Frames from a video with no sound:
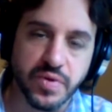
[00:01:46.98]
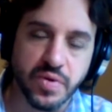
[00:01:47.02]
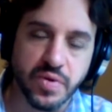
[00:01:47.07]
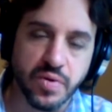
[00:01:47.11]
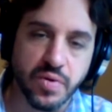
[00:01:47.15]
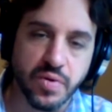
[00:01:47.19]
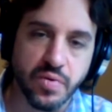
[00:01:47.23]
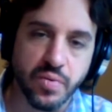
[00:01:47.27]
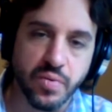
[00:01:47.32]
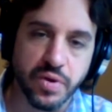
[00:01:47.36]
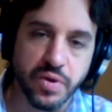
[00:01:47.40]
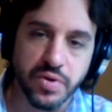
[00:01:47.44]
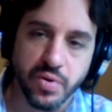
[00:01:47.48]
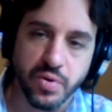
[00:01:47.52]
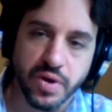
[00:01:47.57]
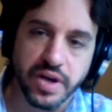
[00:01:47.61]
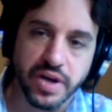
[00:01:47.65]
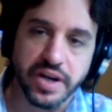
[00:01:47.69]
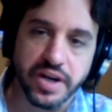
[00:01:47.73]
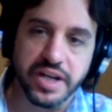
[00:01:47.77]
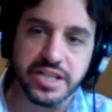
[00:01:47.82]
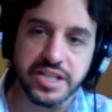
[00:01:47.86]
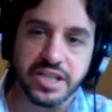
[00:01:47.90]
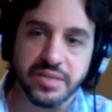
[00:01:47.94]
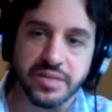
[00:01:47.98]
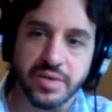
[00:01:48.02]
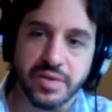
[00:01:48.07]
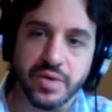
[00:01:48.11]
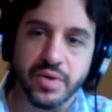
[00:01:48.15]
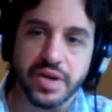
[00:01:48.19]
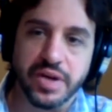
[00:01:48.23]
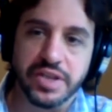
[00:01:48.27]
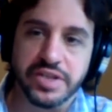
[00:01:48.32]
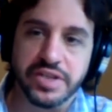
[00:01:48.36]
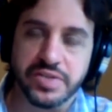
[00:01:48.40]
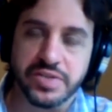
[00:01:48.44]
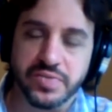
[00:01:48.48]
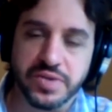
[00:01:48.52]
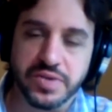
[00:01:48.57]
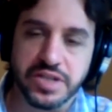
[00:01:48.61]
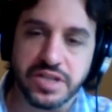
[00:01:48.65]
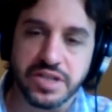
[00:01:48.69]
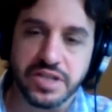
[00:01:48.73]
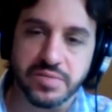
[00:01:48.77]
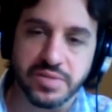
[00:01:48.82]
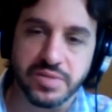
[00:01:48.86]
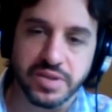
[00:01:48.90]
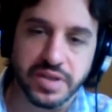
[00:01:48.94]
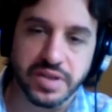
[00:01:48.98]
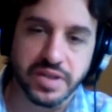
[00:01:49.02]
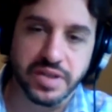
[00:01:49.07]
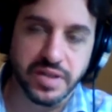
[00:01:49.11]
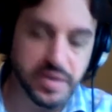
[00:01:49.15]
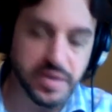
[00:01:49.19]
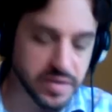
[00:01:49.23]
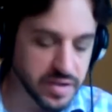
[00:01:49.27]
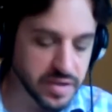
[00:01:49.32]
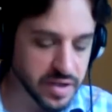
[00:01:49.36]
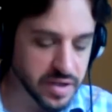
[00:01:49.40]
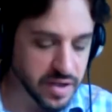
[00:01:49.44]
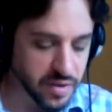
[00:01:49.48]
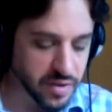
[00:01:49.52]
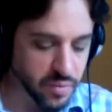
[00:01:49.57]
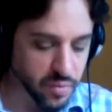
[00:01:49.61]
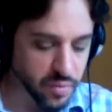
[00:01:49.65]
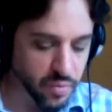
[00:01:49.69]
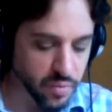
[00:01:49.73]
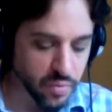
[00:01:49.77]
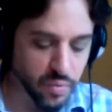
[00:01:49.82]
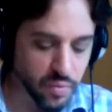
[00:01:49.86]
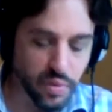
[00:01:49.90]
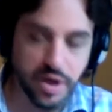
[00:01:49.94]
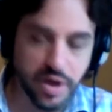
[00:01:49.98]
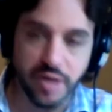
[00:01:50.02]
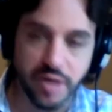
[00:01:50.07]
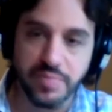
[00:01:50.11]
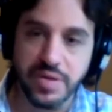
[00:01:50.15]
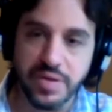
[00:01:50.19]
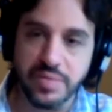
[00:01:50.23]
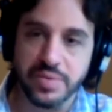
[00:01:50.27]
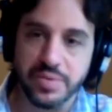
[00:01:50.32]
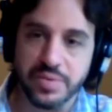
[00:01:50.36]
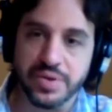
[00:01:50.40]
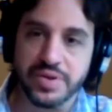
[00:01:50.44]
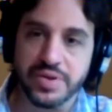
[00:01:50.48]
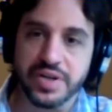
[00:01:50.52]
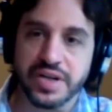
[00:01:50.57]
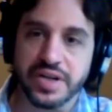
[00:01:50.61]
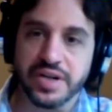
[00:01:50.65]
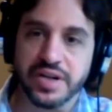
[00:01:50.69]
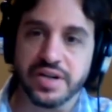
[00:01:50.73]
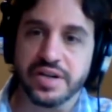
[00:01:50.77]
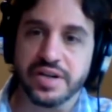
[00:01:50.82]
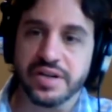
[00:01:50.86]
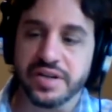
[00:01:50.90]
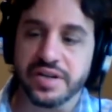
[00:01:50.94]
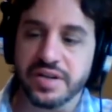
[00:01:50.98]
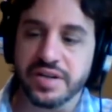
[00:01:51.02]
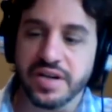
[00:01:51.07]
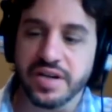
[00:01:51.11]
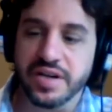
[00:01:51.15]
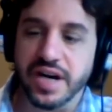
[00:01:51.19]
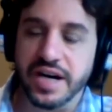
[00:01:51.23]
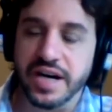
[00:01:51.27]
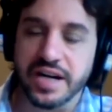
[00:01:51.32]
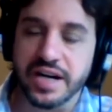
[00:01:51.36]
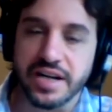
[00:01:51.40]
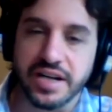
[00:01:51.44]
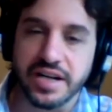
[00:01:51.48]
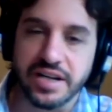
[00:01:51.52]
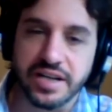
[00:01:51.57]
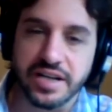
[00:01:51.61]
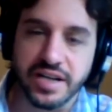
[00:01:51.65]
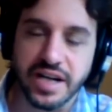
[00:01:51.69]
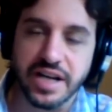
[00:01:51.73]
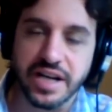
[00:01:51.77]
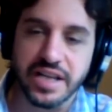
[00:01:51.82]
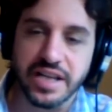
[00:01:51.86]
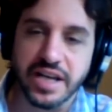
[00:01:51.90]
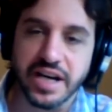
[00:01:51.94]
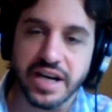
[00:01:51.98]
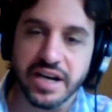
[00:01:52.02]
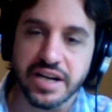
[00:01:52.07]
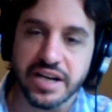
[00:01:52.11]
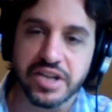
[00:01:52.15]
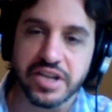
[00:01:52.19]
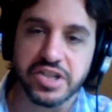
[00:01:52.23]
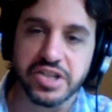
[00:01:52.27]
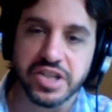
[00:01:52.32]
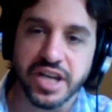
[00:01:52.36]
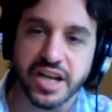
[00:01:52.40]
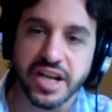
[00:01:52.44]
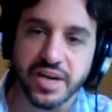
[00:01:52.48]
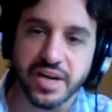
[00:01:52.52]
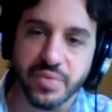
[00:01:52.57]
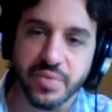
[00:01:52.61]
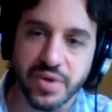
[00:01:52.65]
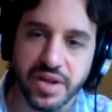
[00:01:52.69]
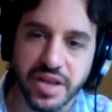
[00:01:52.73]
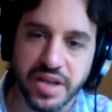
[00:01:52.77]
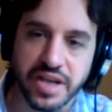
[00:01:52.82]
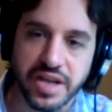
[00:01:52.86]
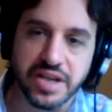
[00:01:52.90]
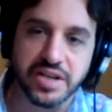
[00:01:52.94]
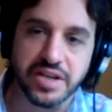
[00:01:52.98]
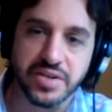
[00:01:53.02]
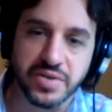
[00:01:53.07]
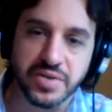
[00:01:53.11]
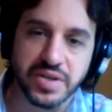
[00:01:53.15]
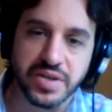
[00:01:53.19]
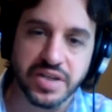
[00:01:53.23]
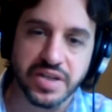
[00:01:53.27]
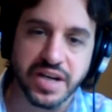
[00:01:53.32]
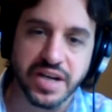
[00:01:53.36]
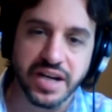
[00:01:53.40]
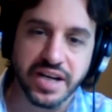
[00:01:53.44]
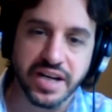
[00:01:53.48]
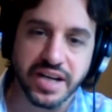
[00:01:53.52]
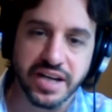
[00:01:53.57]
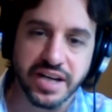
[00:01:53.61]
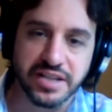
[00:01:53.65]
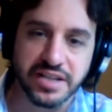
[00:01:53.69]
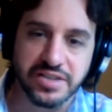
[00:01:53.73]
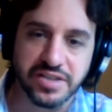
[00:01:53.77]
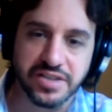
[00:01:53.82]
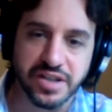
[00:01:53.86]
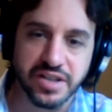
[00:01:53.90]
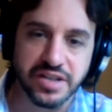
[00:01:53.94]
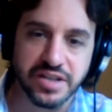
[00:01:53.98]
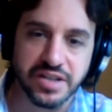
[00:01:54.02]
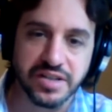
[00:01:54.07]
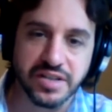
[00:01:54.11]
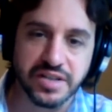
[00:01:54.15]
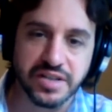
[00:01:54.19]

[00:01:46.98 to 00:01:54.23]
with organizing them in a way that's reasonable? And, what are people that are not kind of the uninitiated? What are they to do to kind of get started?